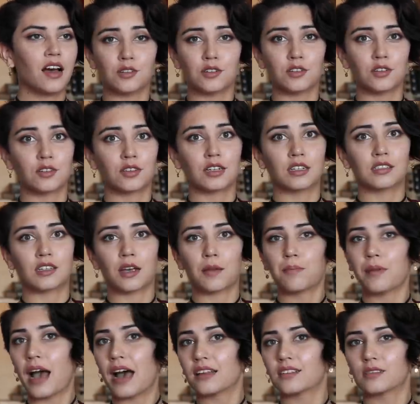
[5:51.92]
You can do things like
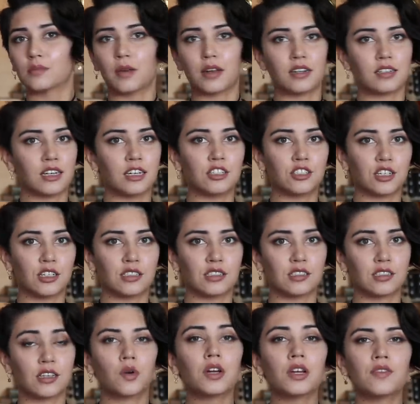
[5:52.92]
baths,
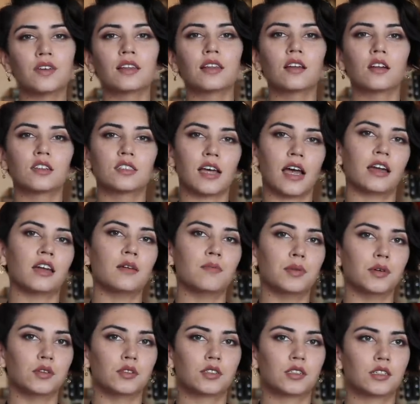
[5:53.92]
meditations, or even little tiny
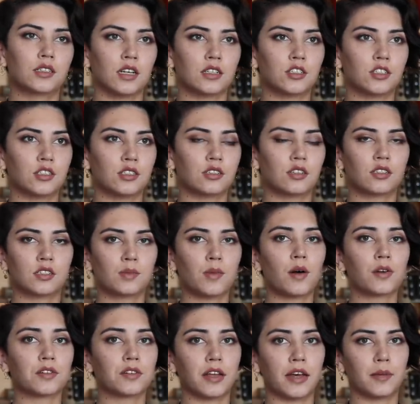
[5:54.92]
boosts such as
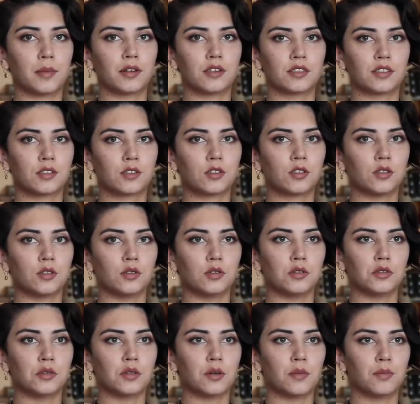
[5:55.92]
small glamours
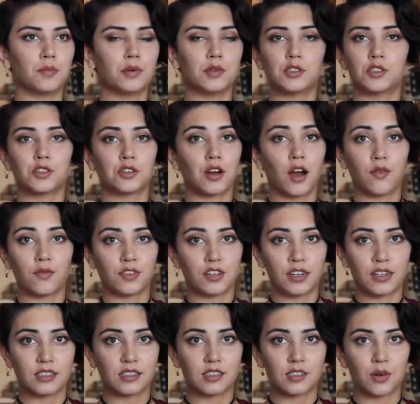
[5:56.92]
to boost your
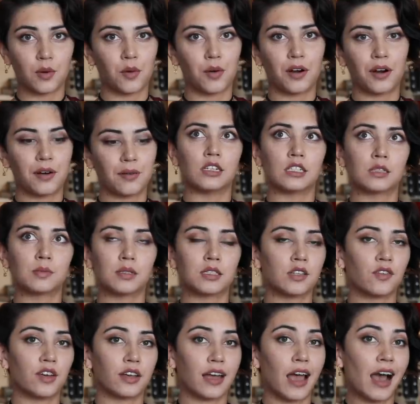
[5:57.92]
confidence or a
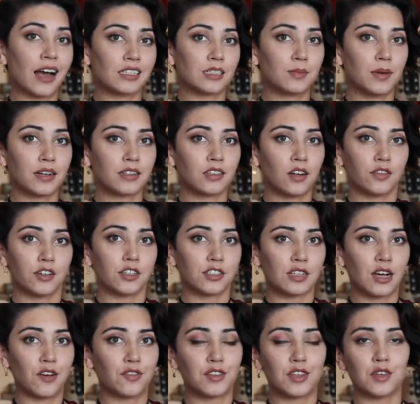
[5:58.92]
specific aspect of
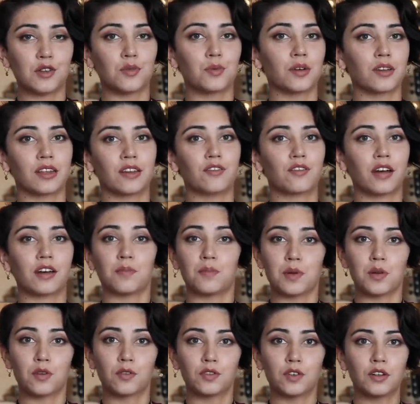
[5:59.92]
yourself that you really find
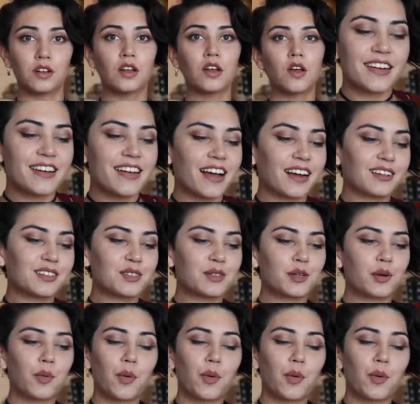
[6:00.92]
beautiful. Next